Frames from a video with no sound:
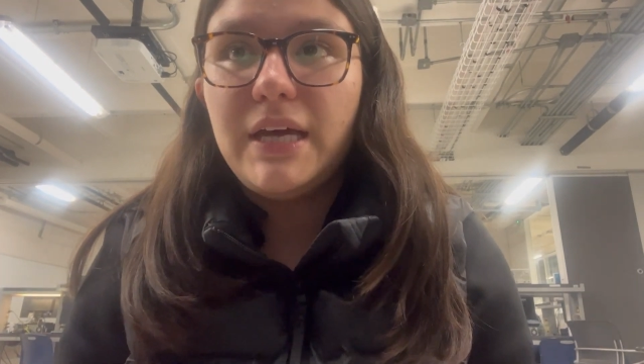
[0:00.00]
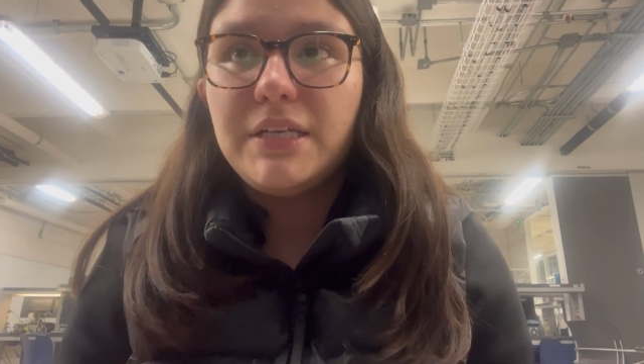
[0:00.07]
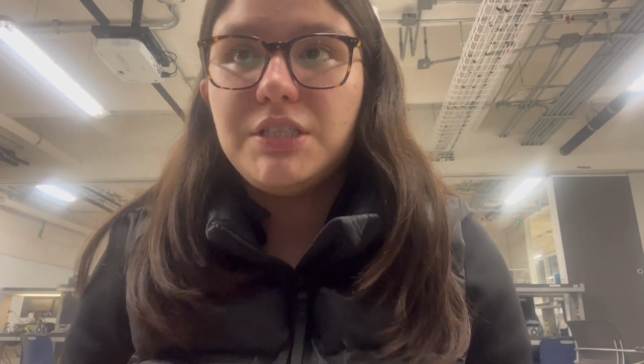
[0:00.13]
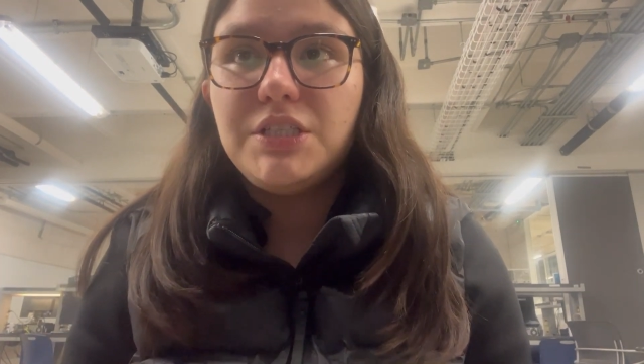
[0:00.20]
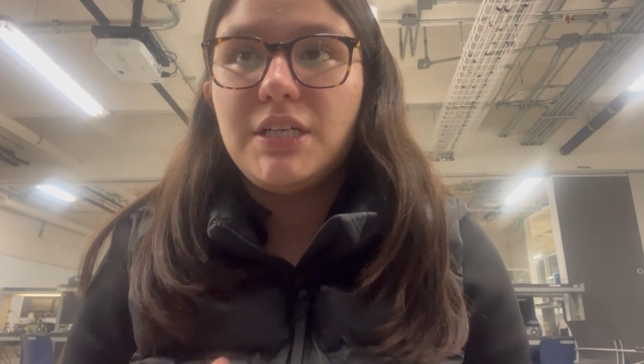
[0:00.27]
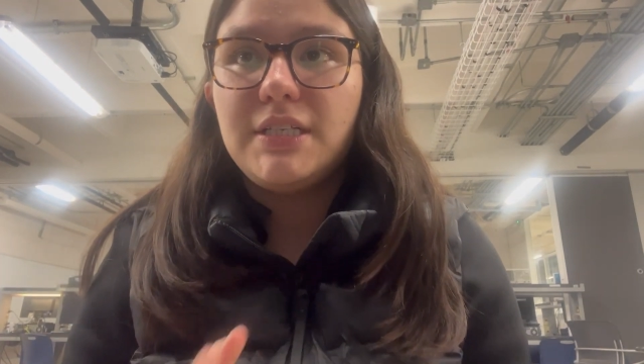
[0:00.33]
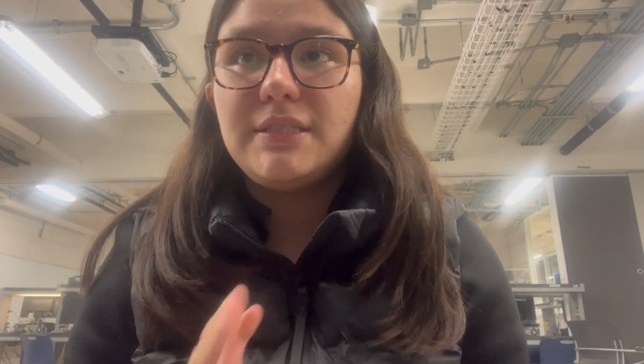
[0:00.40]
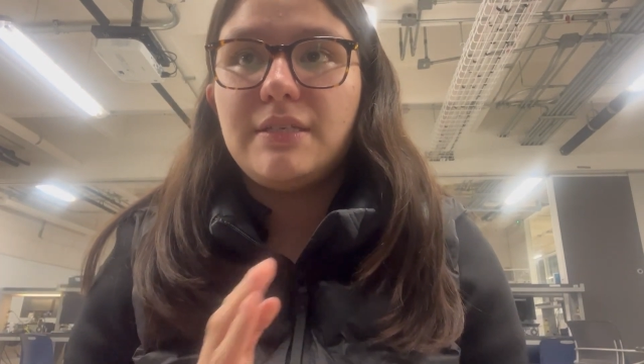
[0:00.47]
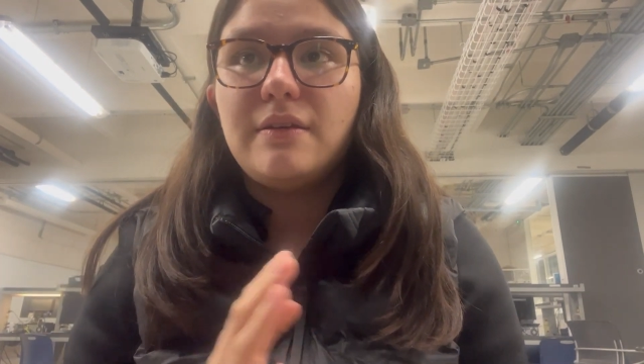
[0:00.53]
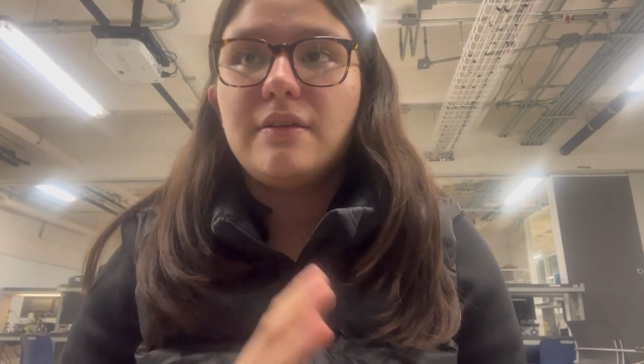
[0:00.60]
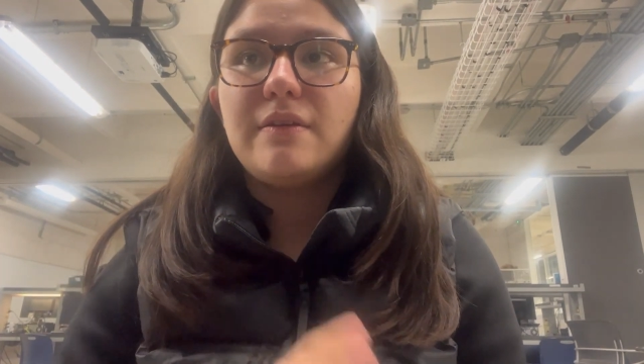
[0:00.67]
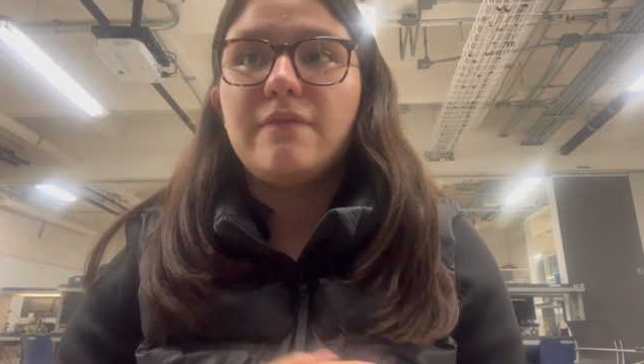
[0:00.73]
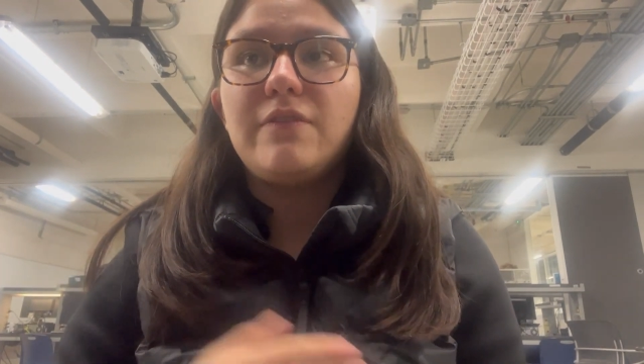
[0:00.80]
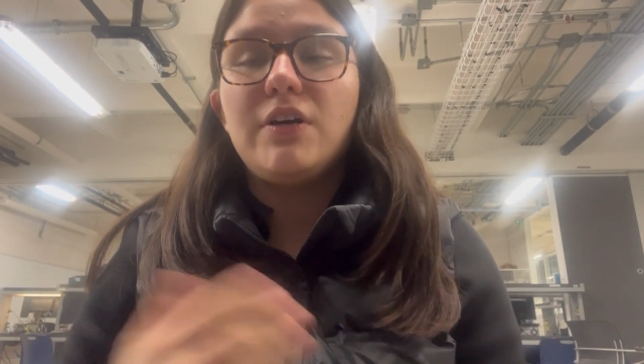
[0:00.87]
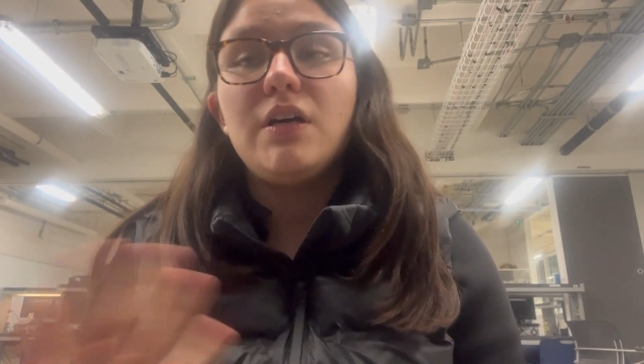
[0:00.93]
adjusting
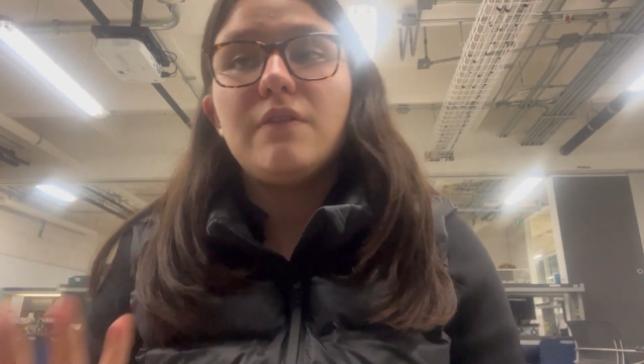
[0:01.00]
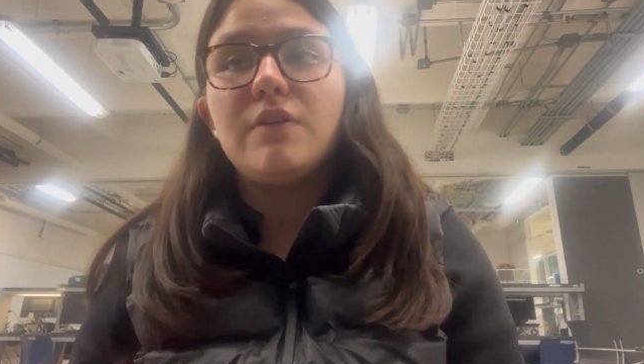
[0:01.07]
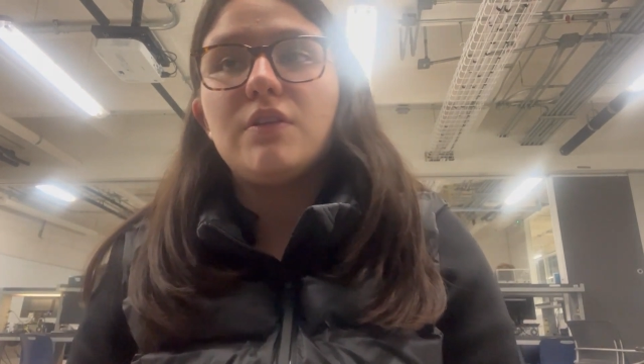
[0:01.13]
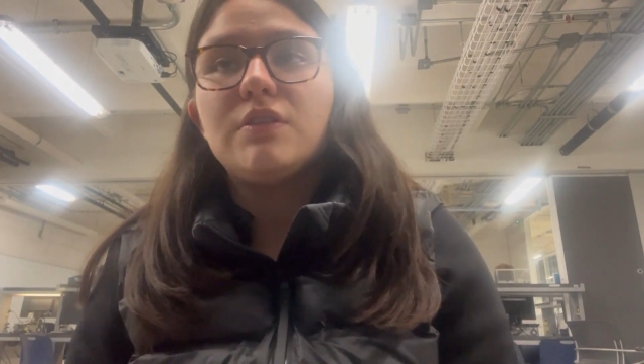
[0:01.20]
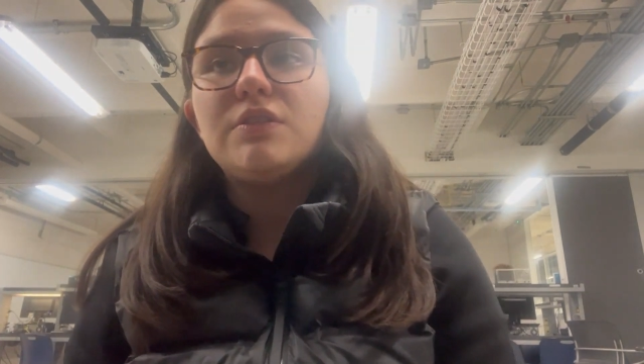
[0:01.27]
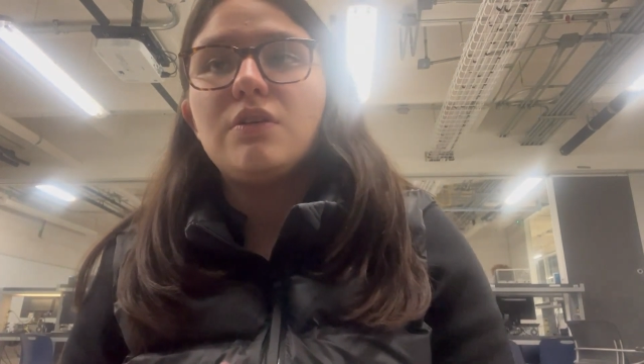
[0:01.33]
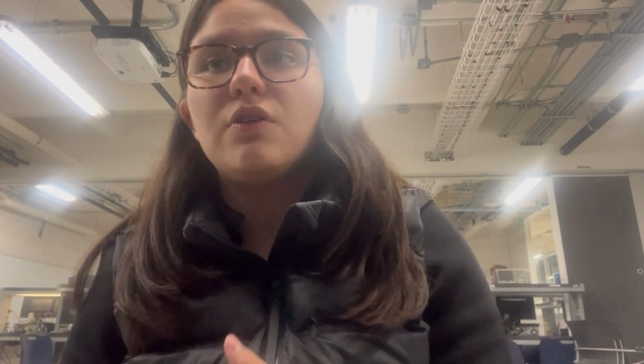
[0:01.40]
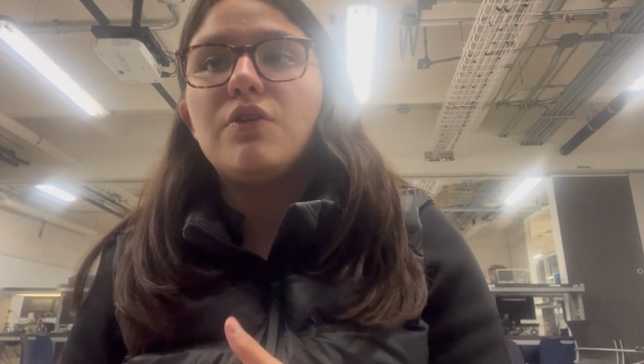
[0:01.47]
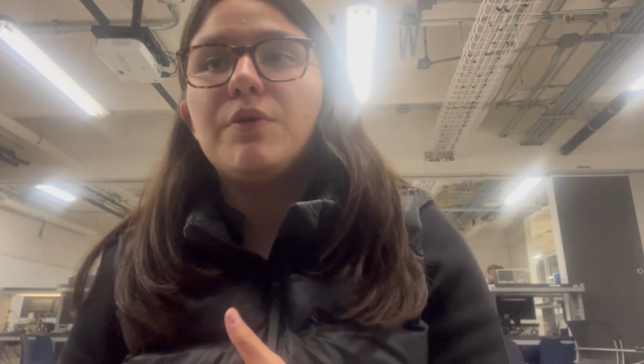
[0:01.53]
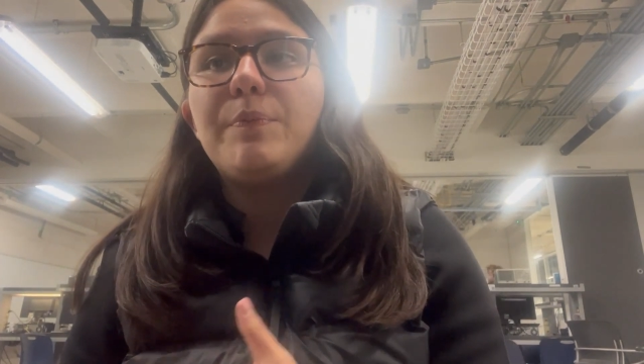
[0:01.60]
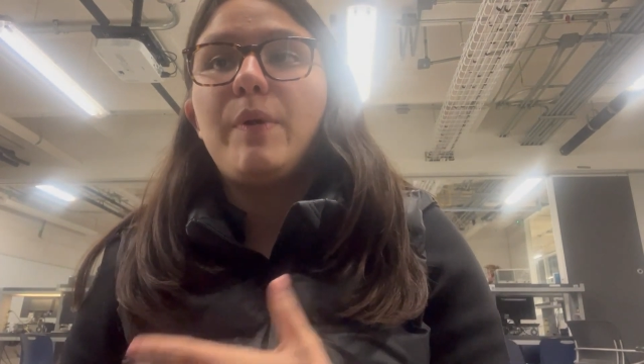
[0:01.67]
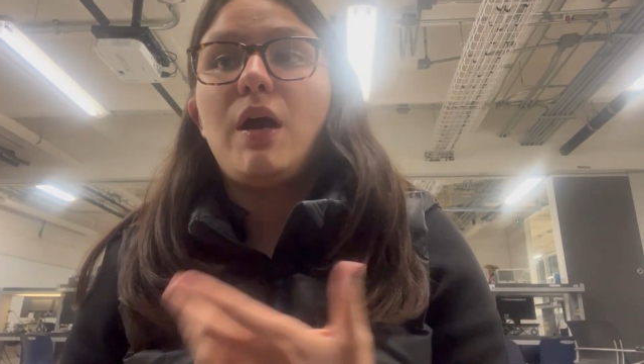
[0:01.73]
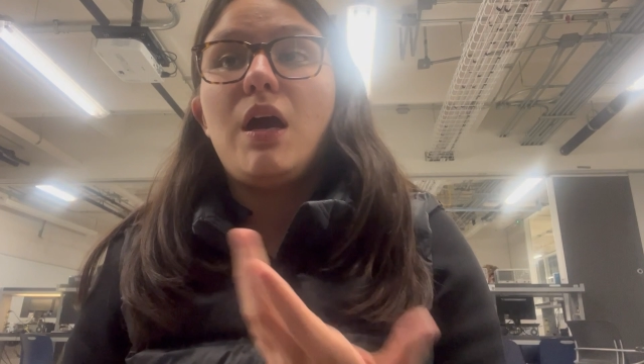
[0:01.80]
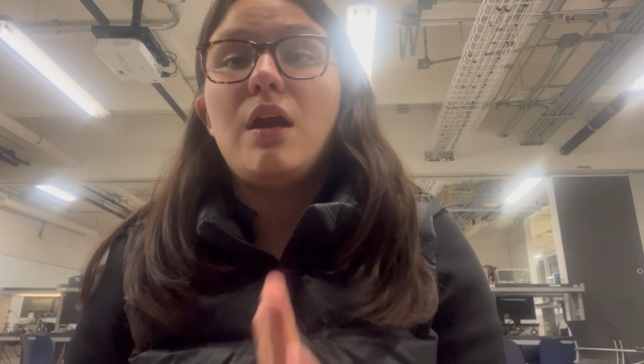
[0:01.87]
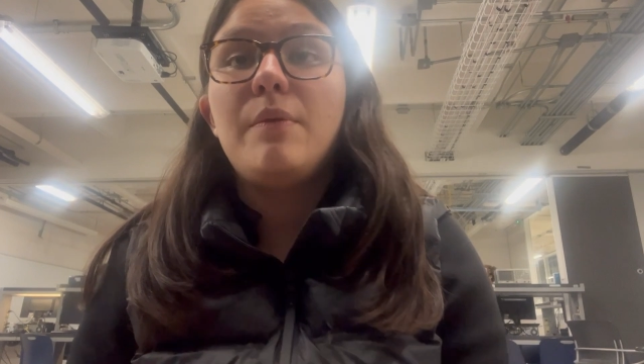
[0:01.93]
the variables or
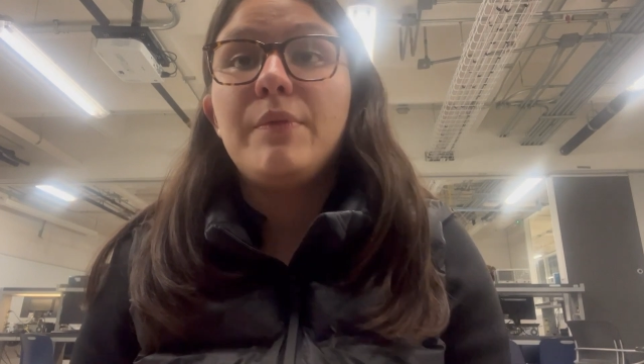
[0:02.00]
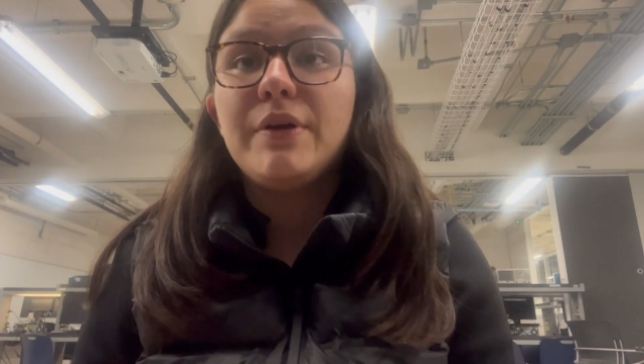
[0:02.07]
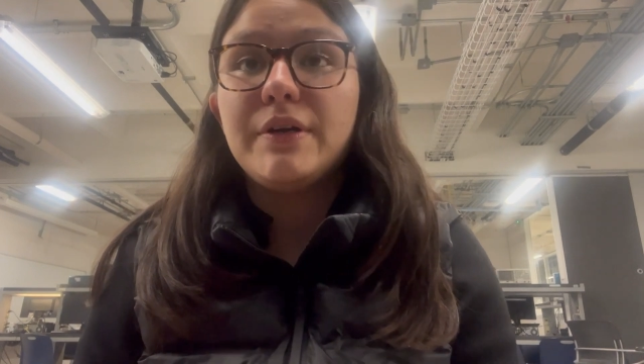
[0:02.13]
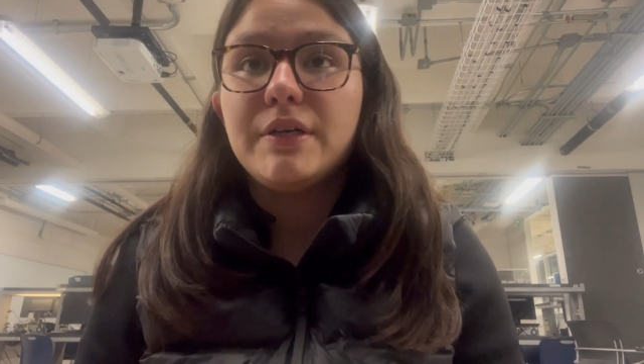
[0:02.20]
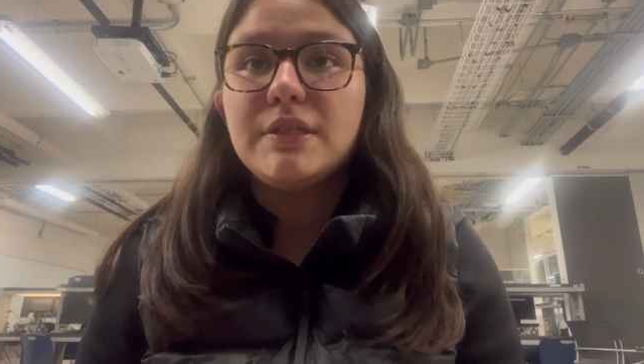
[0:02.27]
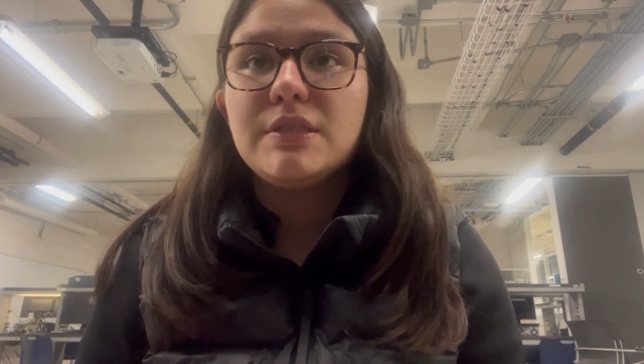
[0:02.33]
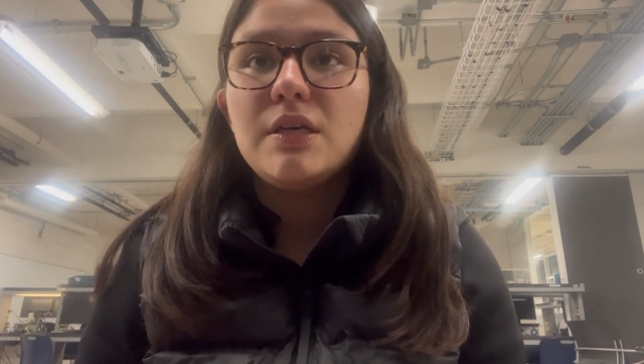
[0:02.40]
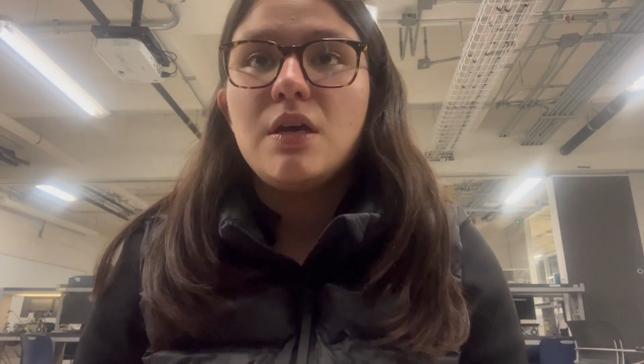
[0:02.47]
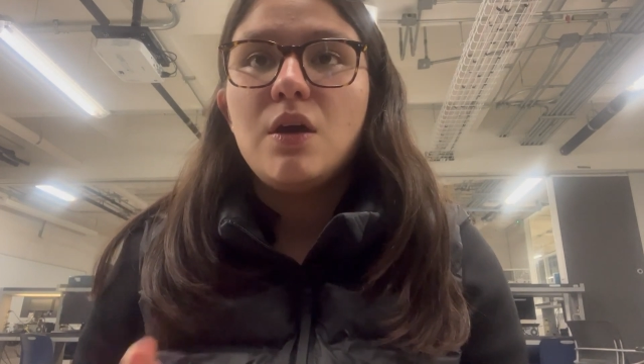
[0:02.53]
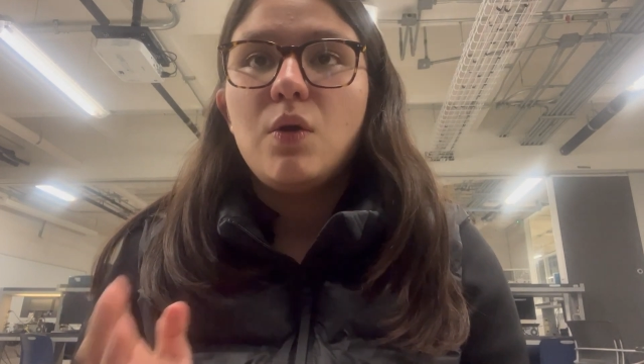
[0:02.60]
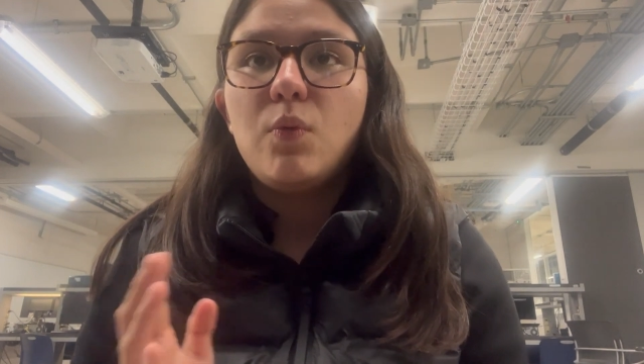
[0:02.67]
parameters